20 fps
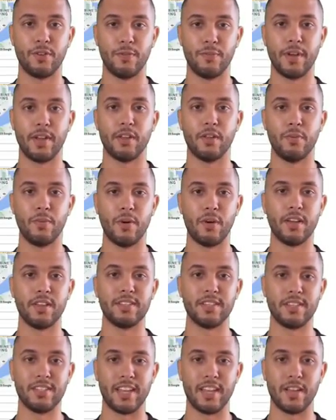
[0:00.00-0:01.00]
available
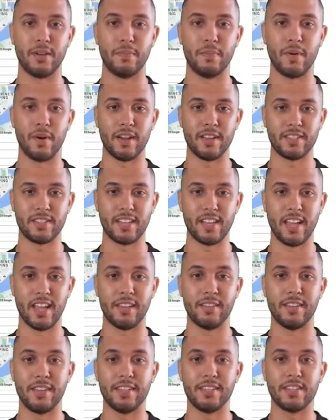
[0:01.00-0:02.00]
as a data points,
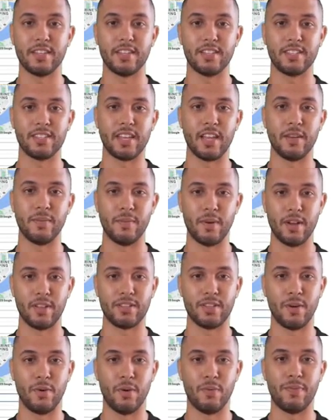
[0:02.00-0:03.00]
and these are the same
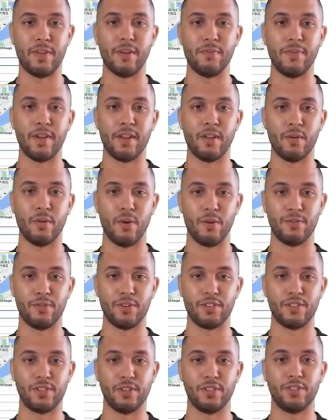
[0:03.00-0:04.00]
ones that will be available
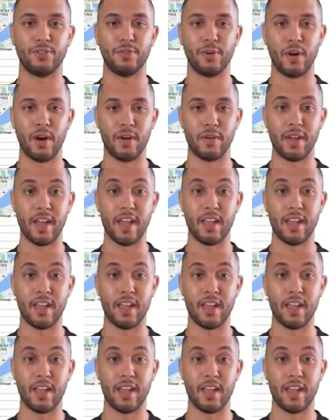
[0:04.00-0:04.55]
for search form